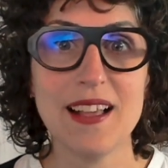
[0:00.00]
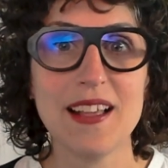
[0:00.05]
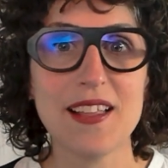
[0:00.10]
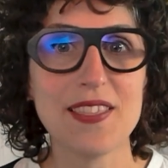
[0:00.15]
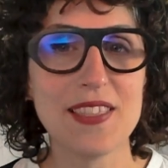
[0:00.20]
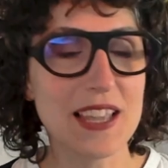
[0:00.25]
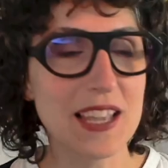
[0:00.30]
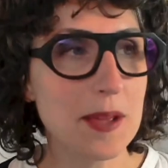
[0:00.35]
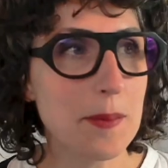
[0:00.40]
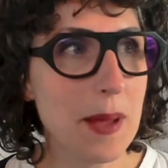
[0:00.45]

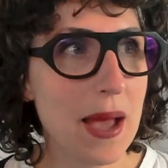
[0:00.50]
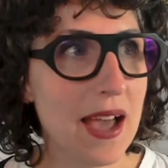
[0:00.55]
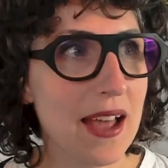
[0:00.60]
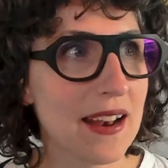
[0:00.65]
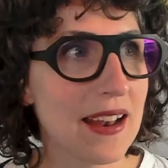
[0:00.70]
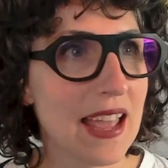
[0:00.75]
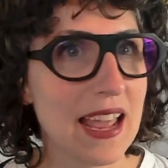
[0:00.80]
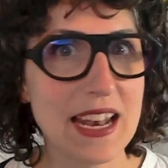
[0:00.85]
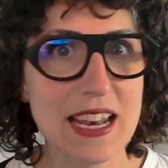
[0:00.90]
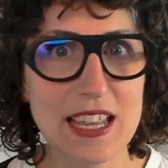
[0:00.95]
Think
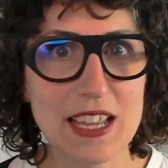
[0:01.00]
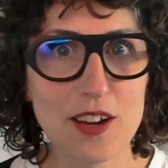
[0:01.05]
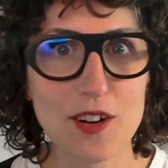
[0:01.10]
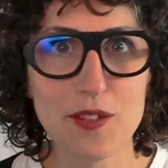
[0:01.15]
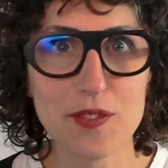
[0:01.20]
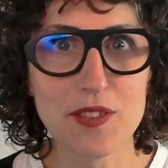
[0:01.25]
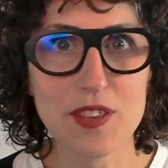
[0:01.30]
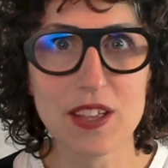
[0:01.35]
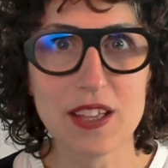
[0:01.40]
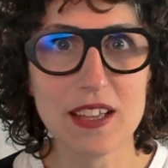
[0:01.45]
about any
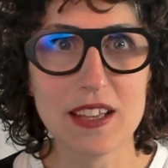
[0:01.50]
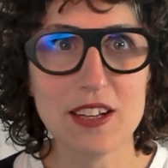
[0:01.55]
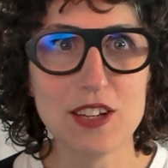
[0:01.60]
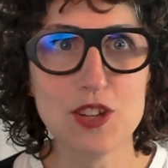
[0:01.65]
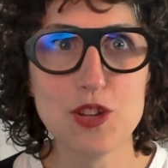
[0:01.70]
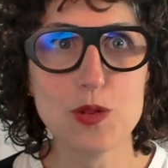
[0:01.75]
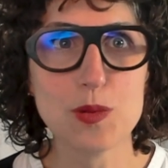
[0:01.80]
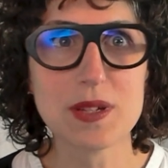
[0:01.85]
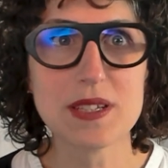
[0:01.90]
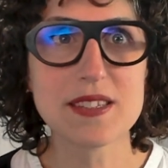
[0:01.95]
of the
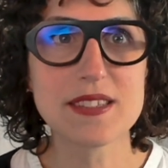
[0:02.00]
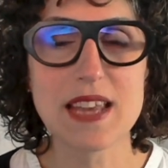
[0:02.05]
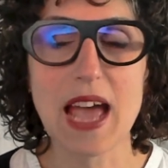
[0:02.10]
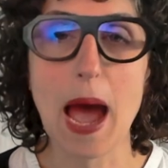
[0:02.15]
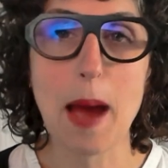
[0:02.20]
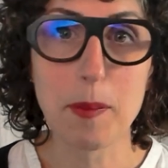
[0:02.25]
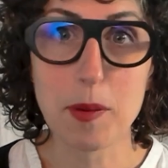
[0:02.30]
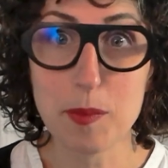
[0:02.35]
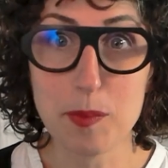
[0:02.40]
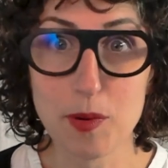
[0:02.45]
newest
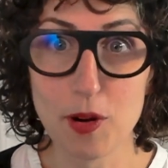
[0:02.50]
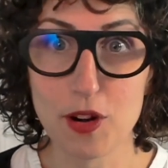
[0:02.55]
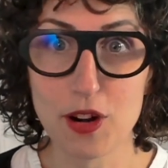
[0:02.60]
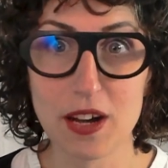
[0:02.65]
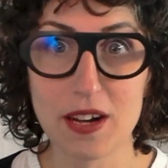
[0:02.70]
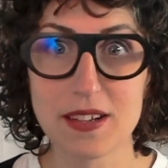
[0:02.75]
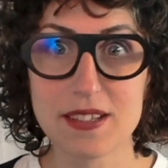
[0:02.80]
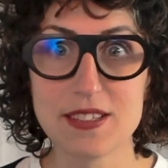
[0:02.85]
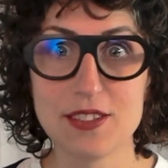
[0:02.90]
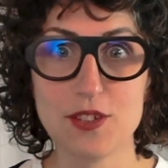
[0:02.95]
Apple
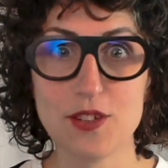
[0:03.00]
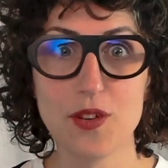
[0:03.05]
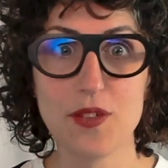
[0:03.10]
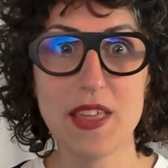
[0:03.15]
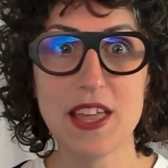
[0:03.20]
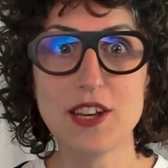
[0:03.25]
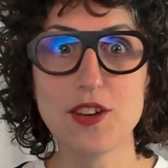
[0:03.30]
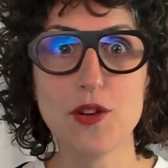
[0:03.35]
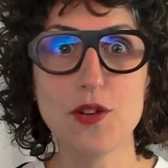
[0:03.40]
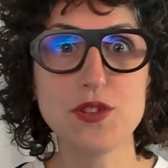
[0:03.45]
products,
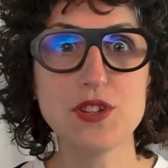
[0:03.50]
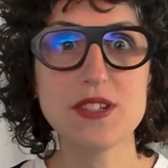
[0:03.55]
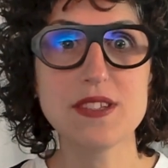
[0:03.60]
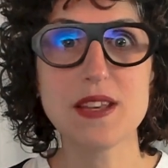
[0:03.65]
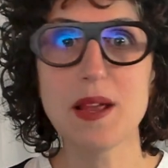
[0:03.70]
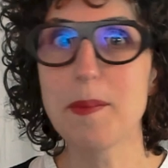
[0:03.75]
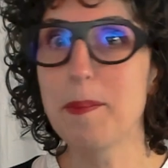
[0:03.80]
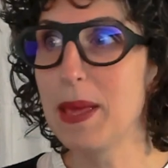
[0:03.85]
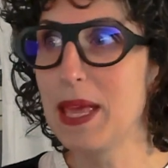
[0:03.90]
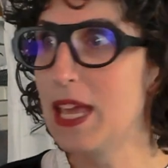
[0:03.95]
they don't just
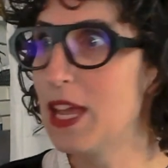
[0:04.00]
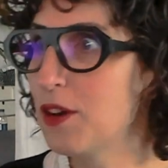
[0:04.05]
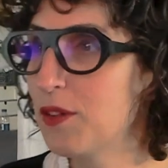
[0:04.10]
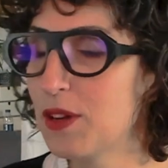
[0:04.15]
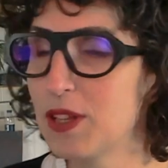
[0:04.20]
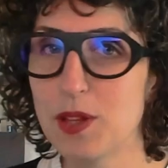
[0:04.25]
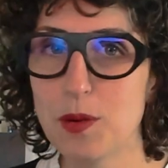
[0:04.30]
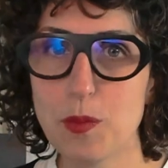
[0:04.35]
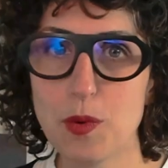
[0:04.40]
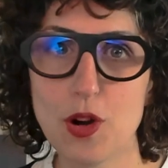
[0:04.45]
appear
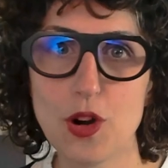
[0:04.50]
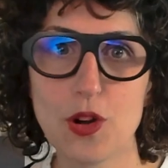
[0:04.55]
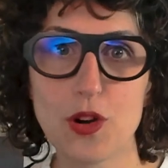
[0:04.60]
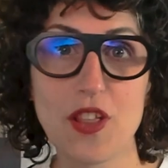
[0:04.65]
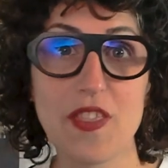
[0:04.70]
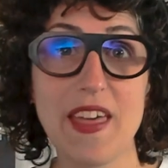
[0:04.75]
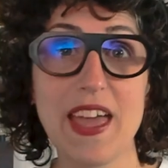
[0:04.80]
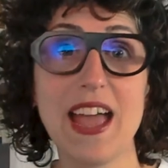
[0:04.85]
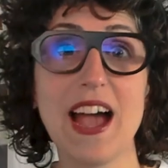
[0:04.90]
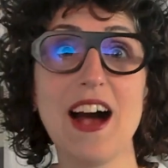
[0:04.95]
in the
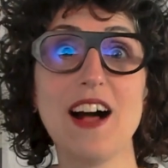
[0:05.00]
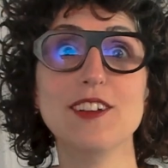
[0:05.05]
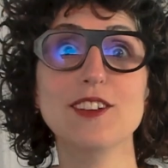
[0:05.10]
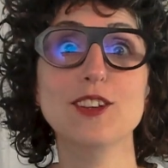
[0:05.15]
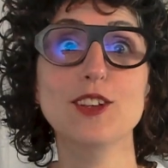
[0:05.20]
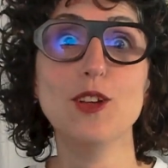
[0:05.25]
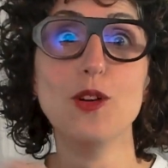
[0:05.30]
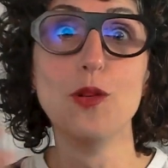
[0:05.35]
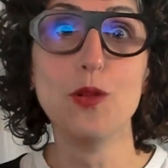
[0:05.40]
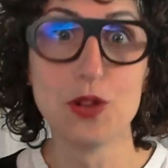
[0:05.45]
world, they are
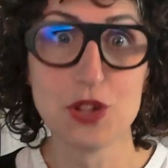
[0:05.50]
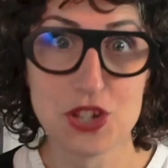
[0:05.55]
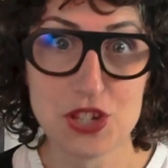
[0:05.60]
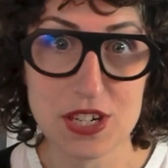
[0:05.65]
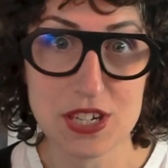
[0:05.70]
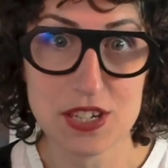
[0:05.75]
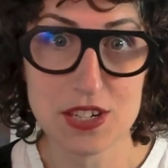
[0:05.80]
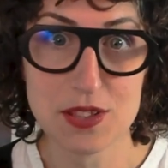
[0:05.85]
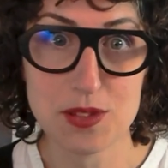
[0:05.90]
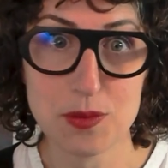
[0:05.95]
launched
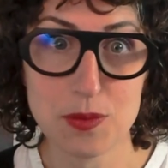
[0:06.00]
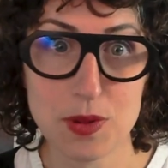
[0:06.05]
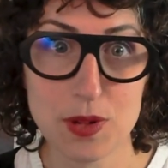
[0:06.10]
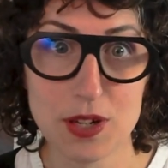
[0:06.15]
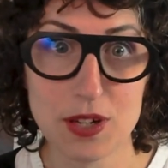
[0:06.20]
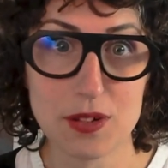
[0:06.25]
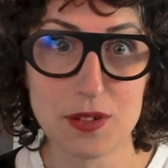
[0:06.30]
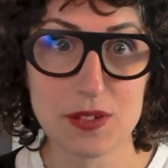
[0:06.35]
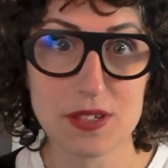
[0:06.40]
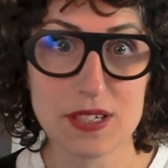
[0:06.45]
into the
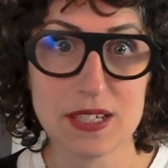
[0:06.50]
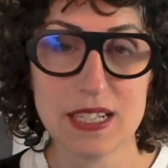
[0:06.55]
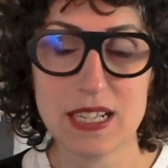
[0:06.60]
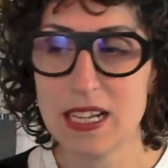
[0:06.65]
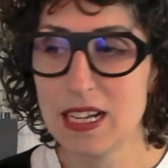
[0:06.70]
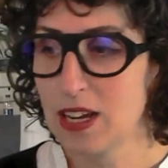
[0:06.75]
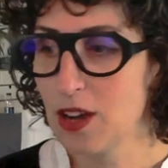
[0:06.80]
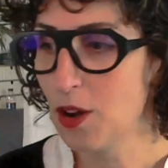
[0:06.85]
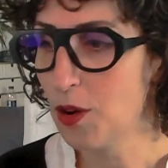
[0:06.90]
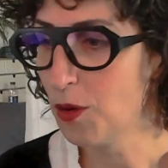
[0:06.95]
world.
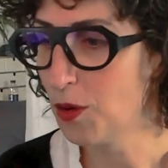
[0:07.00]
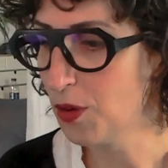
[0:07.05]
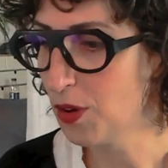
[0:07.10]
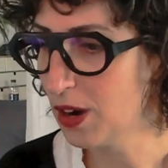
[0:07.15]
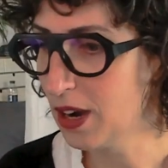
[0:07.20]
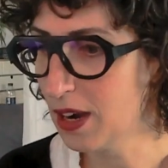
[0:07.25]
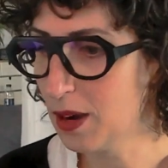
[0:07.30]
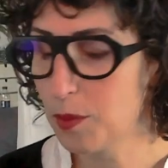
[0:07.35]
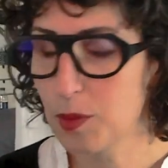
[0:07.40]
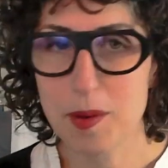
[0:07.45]

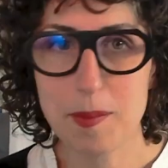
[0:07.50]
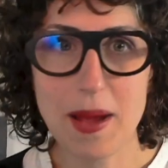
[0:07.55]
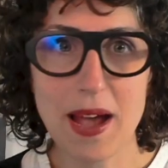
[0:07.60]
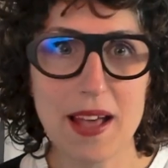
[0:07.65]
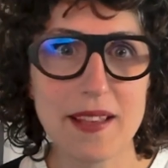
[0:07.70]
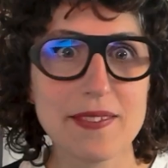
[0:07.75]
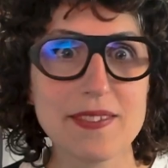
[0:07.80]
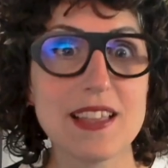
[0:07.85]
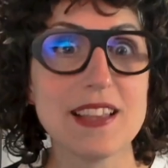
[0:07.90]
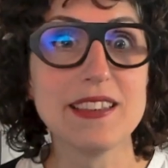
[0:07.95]
Or what
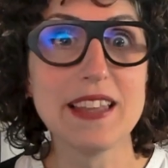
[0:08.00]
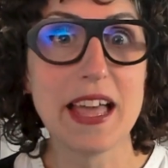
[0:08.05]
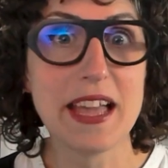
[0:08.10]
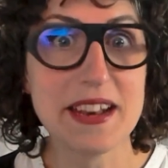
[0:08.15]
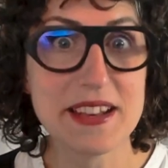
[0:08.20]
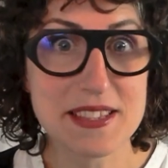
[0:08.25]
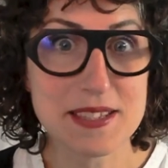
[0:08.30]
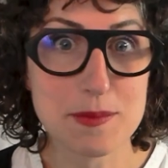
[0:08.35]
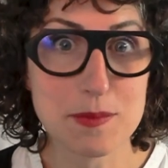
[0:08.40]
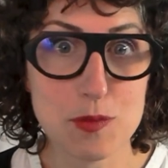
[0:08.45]
about the
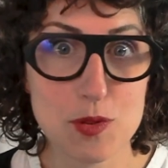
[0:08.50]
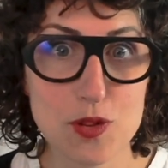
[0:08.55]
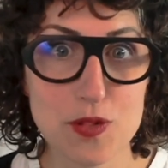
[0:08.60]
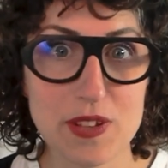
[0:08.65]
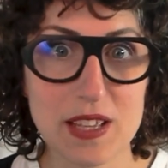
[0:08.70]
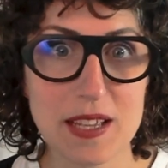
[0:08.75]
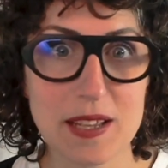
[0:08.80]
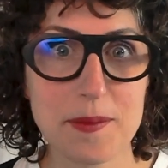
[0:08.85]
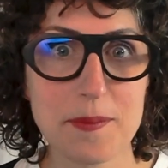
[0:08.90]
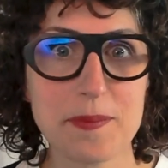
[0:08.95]
latest
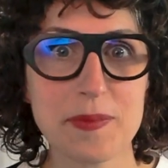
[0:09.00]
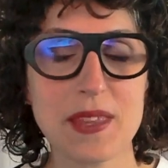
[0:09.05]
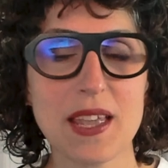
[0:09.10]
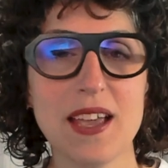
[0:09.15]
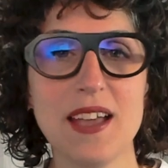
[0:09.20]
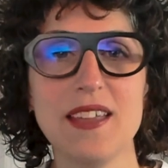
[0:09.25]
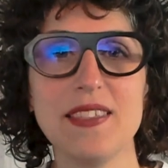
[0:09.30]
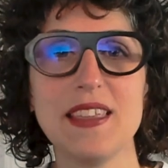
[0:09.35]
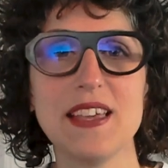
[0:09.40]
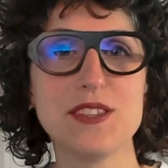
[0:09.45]
movie?
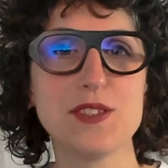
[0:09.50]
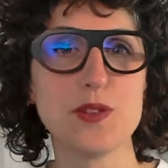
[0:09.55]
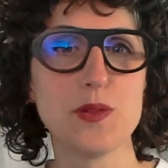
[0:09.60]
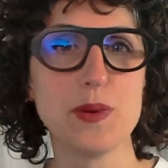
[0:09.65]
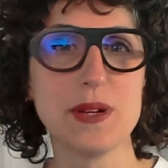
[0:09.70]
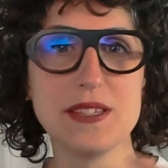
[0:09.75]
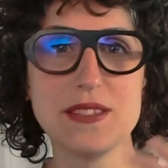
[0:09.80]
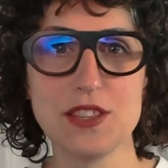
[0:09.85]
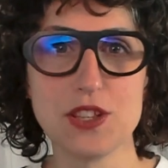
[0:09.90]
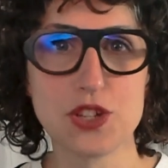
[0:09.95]
There's
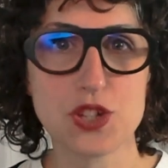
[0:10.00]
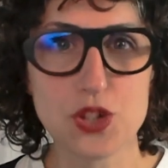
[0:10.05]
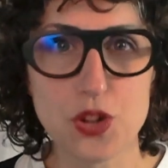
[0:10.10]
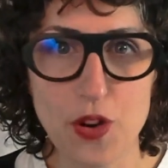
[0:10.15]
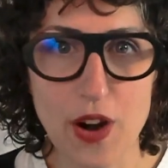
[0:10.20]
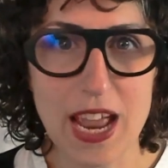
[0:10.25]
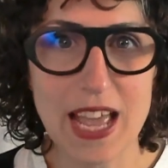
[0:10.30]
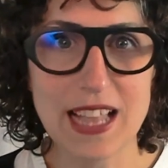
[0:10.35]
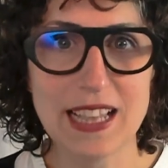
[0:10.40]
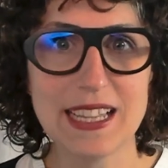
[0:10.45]
always the
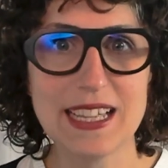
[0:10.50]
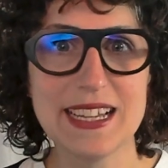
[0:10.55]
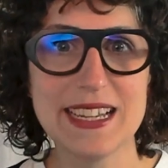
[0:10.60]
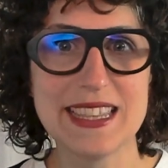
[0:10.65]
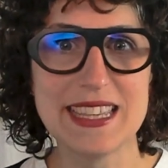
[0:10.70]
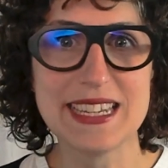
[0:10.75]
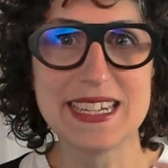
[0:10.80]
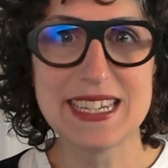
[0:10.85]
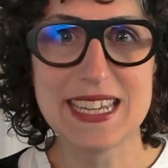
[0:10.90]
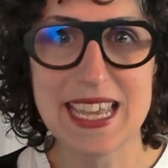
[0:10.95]
trailer,
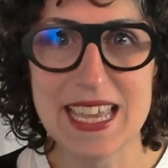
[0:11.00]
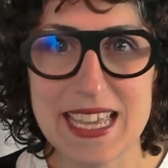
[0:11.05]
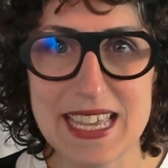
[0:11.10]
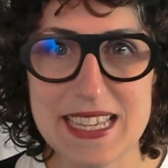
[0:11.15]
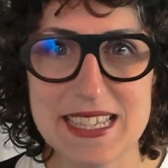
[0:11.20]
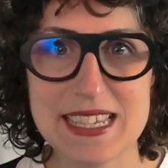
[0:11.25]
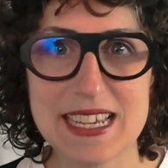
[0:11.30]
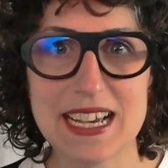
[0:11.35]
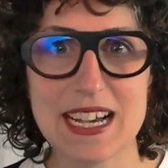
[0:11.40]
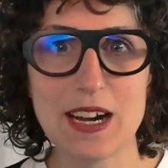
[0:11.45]
the
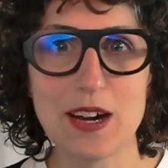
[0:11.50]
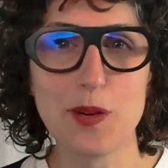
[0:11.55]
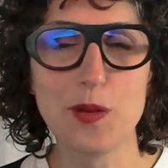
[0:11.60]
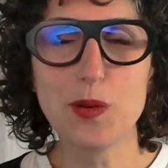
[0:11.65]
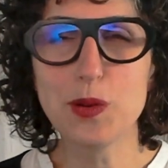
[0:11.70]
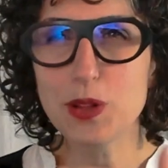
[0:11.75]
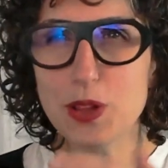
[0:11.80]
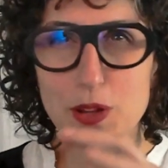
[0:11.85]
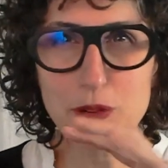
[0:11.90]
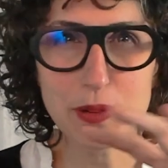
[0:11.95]
teaser,
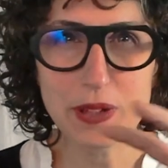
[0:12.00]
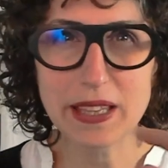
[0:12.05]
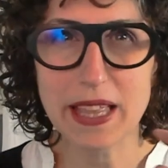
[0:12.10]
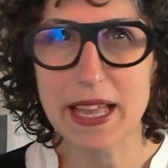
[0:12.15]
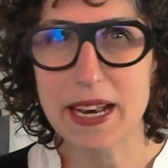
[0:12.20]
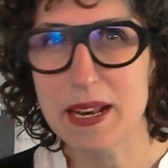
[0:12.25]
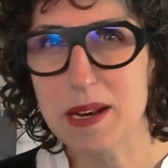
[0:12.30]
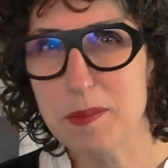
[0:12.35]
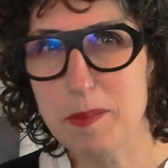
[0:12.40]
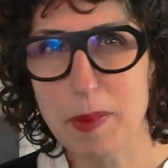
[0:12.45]
all the
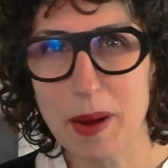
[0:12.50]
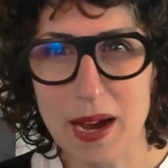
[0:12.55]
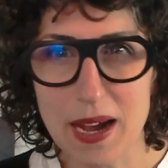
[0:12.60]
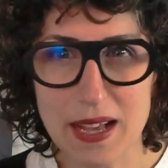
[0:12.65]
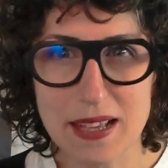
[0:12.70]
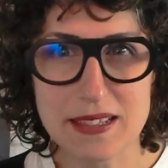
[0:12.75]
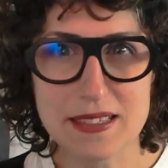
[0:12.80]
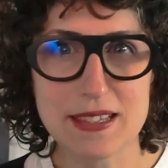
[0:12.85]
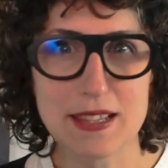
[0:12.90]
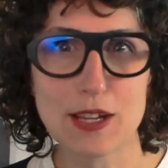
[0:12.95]
related
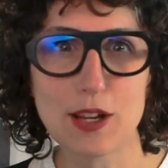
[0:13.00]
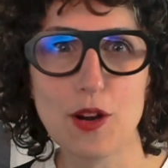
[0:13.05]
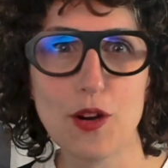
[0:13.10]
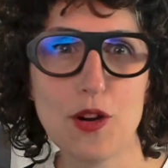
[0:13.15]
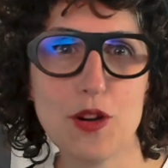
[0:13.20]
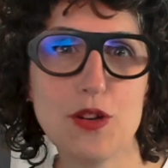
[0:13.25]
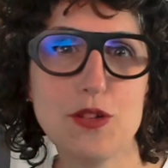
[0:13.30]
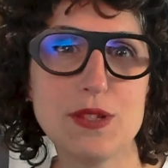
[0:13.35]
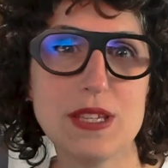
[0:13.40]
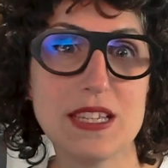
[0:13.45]
buzz that
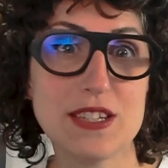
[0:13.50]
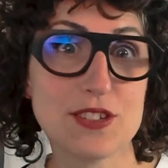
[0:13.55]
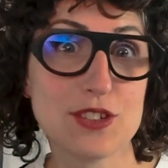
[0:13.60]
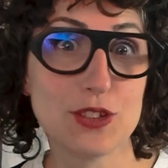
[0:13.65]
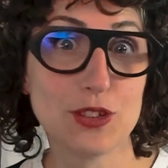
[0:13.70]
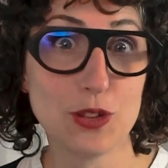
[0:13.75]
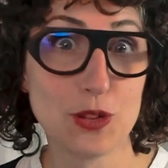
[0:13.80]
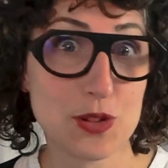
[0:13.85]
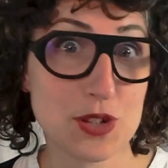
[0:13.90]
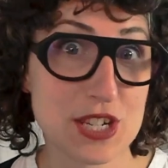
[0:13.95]
goes into
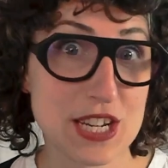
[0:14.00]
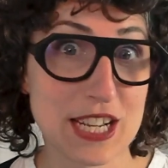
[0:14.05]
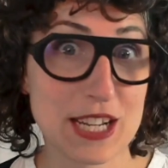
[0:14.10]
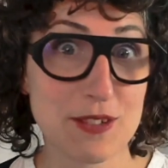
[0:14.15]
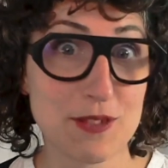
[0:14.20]
launching and